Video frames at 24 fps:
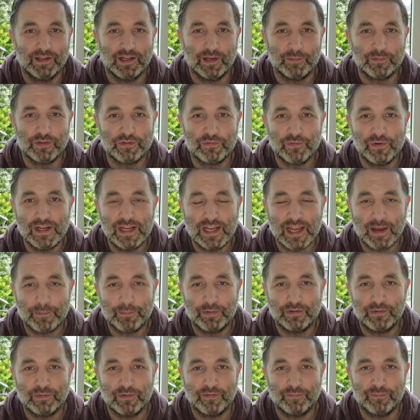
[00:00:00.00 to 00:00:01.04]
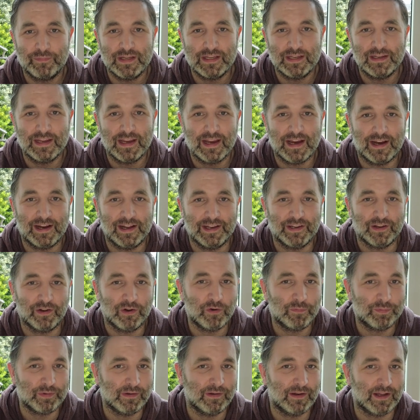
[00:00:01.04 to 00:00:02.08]
I'm just really happy to have been there, and I
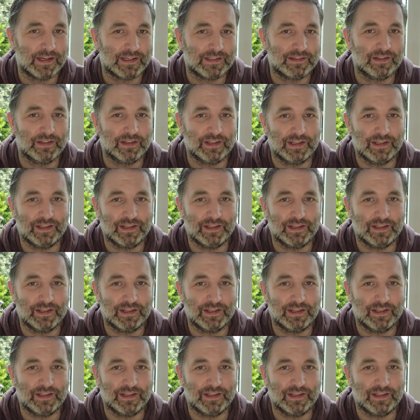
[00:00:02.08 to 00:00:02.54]
hope you liked